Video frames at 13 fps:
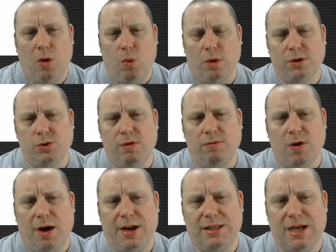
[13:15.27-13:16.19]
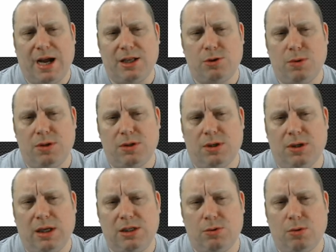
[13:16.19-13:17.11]
Once we've got an attachment
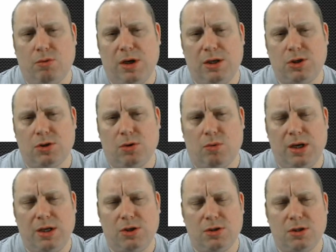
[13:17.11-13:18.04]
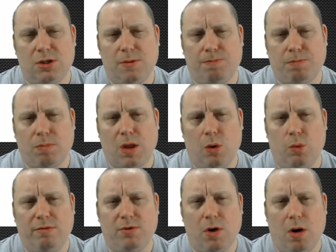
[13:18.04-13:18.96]
into a region or regions,
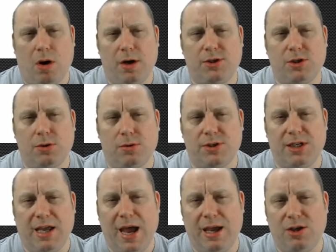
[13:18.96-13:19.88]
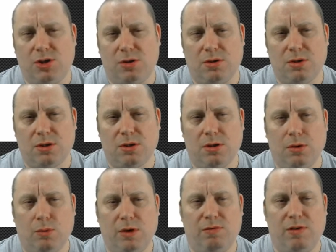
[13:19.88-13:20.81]
we've got associations
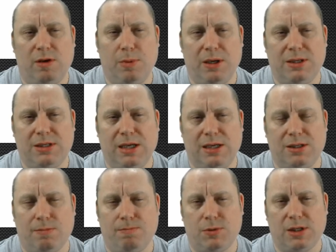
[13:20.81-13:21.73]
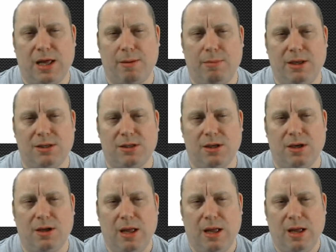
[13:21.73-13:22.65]
with VPCs. So that means
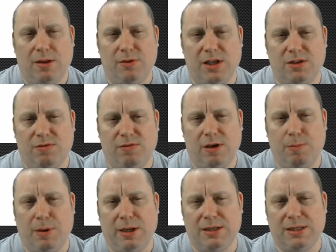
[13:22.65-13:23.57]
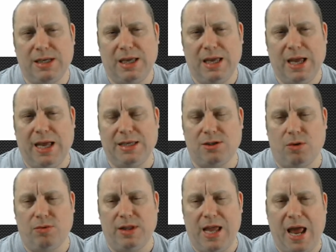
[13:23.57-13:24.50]
that this VPC is
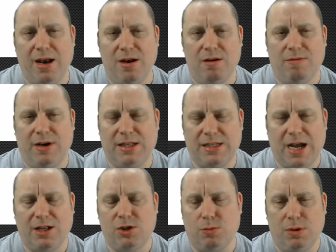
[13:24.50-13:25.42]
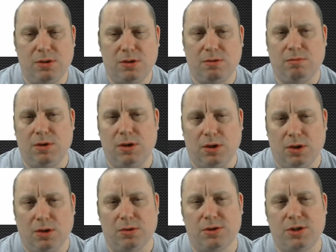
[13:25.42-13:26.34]
on the end of an attachment that
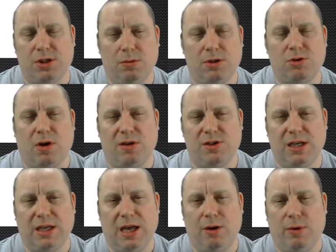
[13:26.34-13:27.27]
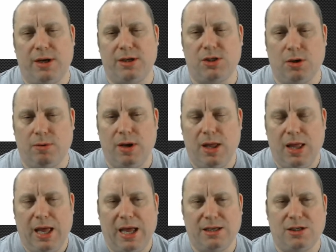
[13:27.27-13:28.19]
goes to a transit gateway. So
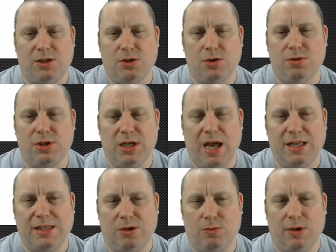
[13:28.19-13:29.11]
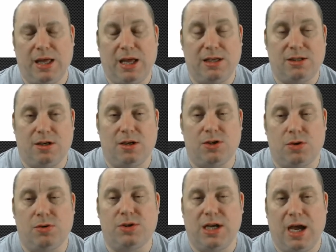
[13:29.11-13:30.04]
it's associated with it. It's an
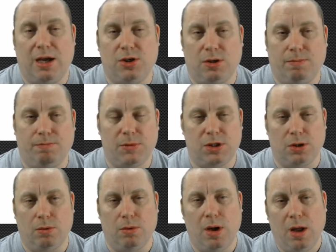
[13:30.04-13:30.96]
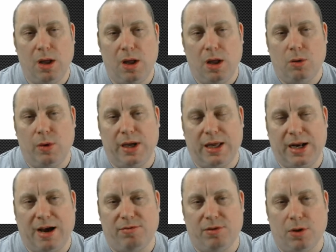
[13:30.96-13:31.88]
association. So we can
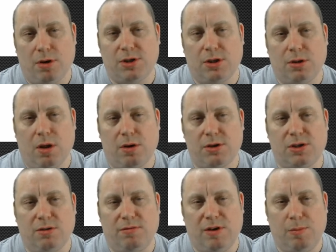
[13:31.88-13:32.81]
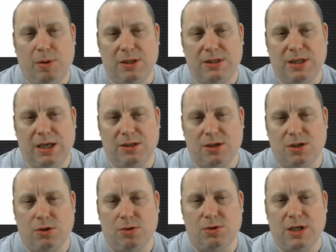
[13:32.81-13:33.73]
have lots and lots of VPCs
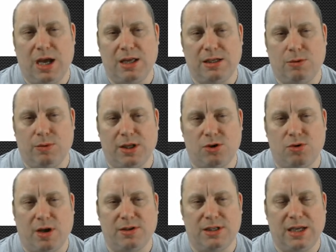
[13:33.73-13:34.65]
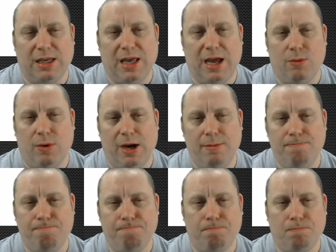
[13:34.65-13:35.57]
associated with a transit gateway.
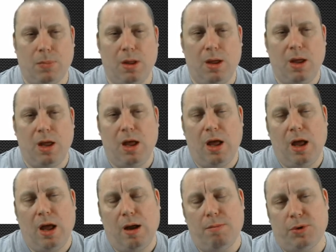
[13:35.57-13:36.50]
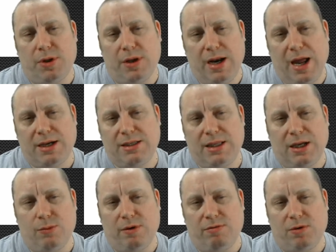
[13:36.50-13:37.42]
But the next
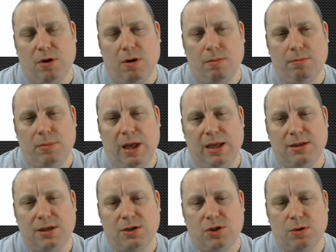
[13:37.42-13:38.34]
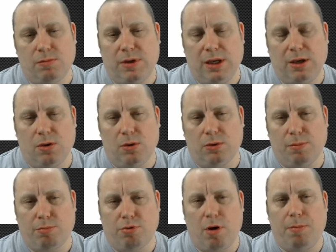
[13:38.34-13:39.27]
thing we've got is something called
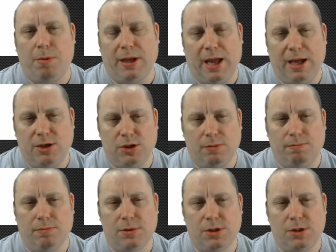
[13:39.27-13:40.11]
a propagation.